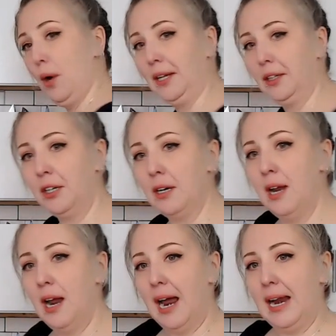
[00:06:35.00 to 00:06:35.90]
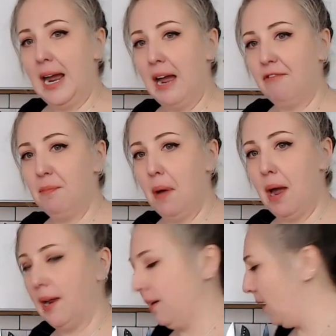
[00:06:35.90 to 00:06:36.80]
boiler. I have
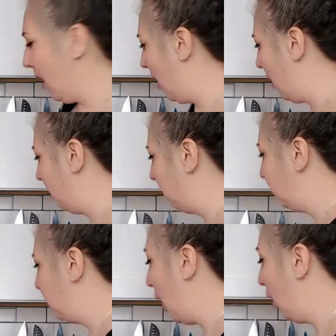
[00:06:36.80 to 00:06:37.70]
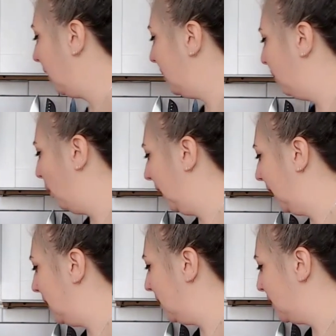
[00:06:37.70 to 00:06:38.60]
mine already
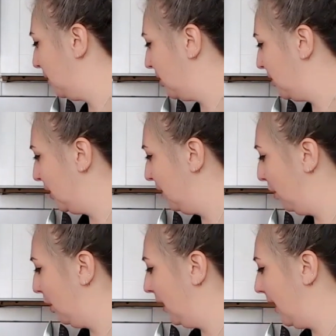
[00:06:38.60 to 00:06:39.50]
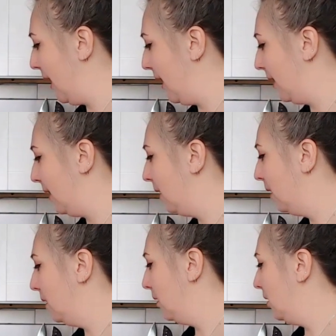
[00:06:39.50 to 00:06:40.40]
boiling, so we're just going to put a
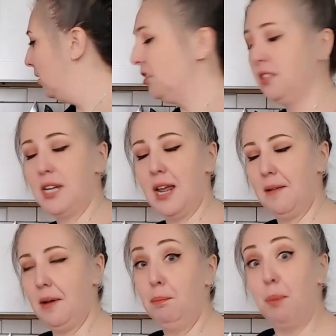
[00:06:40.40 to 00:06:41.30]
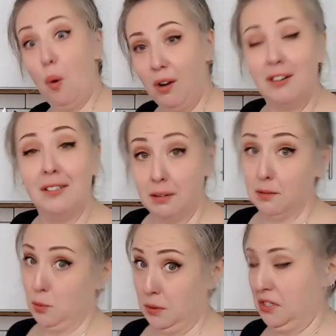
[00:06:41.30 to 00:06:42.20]
bowl,
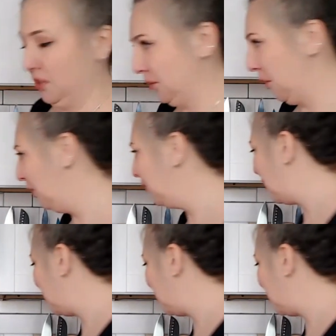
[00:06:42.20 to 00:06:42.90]
what this is called,